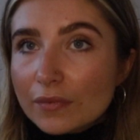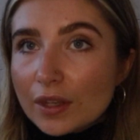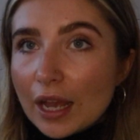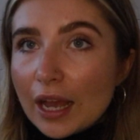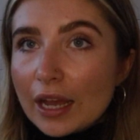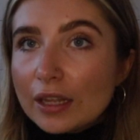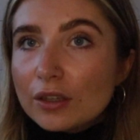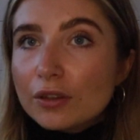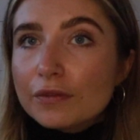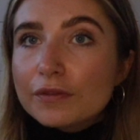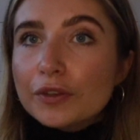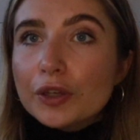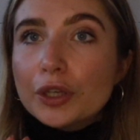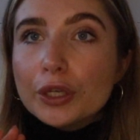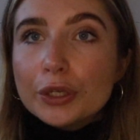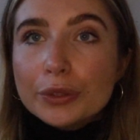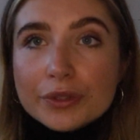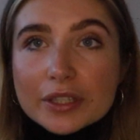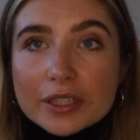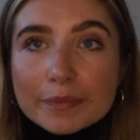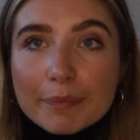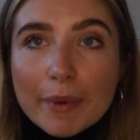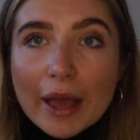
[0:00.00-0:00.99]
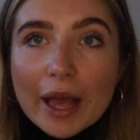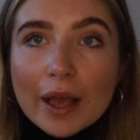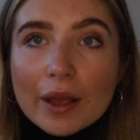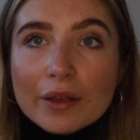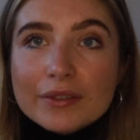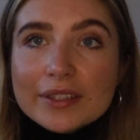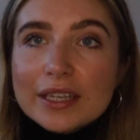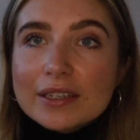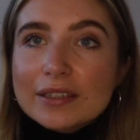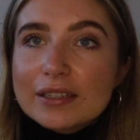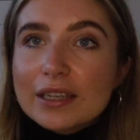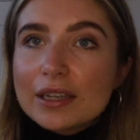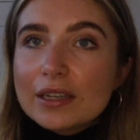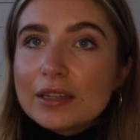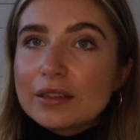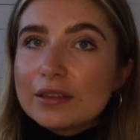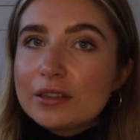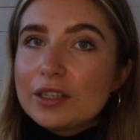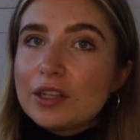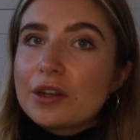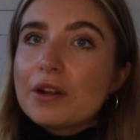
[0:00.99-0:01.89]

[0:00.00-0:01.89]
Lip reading: I love oud smells, except, you